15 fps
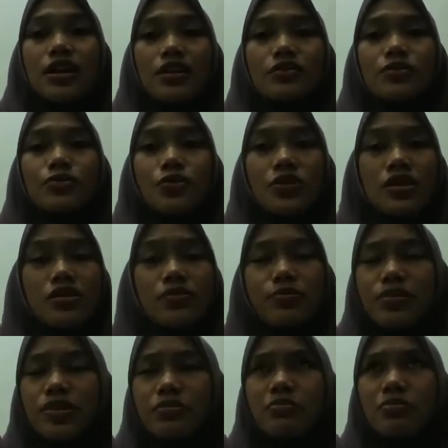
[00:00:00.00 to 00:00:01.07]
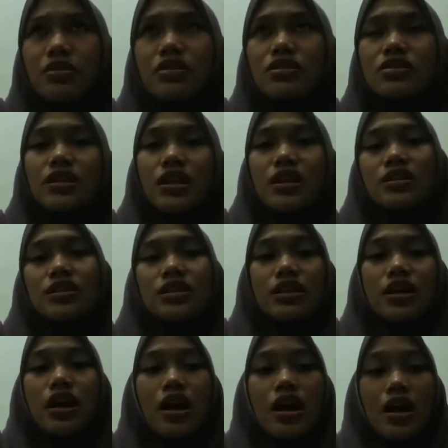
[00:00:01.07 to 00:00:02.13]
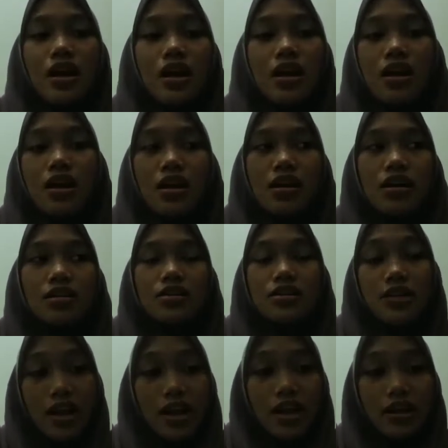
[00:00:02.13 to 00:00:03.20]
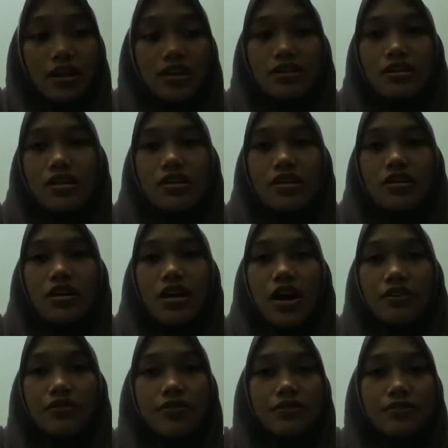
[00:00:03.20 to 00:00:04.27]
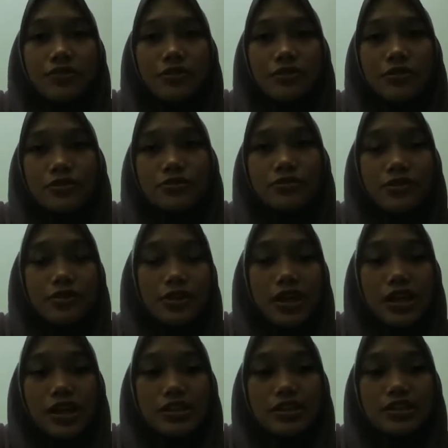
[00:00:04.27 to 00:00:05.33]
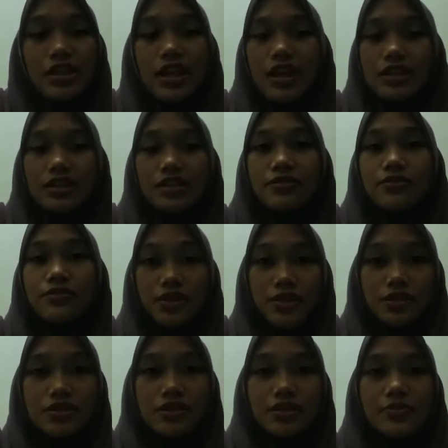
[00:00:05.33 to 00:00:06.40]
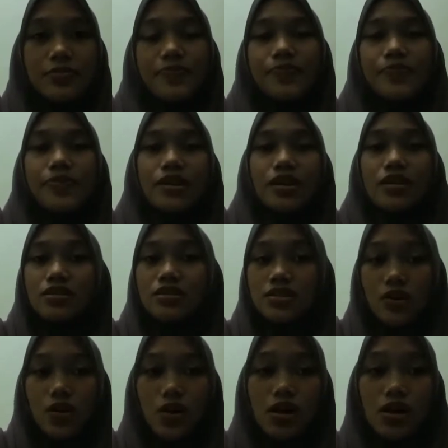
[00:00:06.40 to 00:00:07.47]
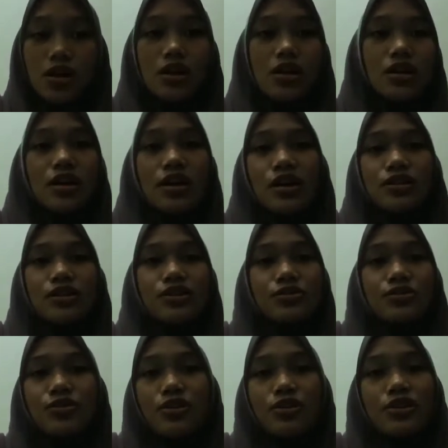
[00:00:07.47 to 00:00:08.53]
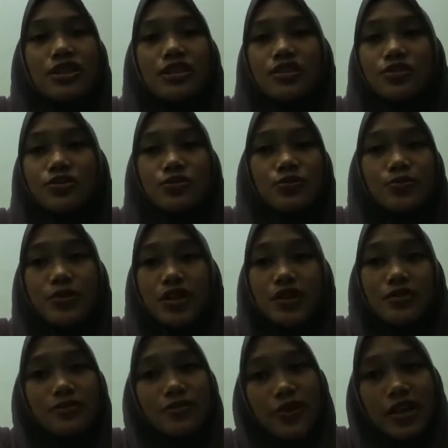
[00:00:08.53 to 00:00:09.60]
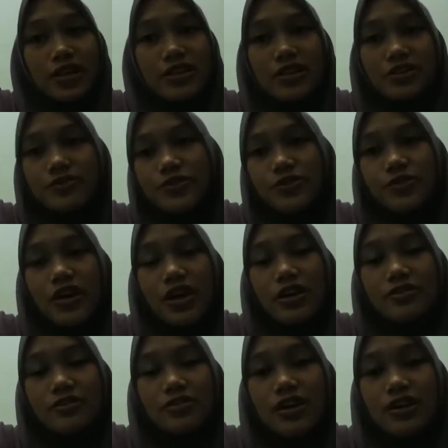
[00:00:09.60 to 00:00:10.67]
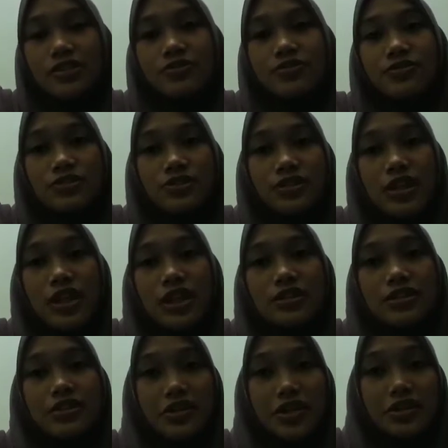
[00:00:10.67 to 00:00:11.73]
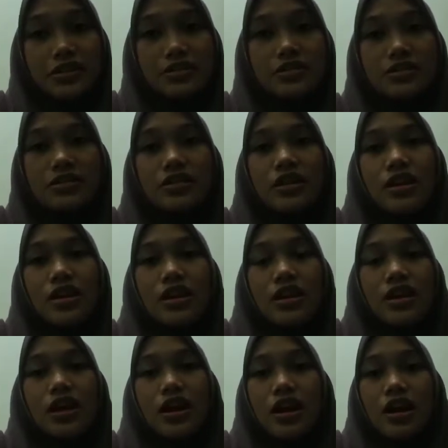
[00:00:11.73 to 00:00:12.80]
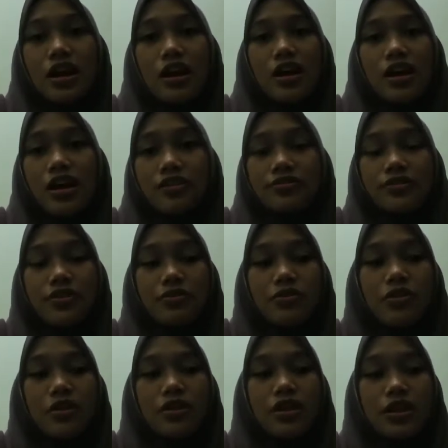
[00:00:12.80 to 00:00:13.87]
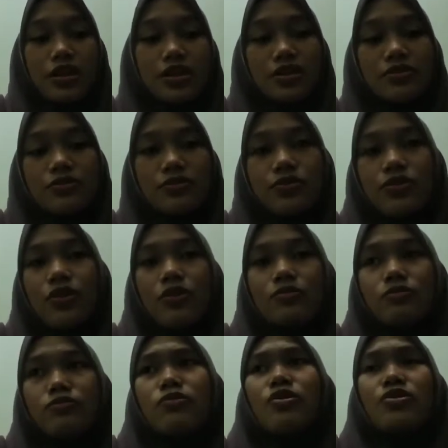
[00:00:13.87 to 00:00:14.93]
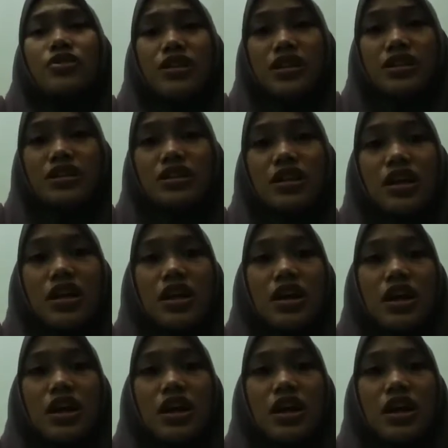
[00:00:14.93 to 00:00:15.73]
That were people selling snack, heavy food, drinks, and fruits. So, you don't need to be afraid if you have less food and drinks. After walking from morning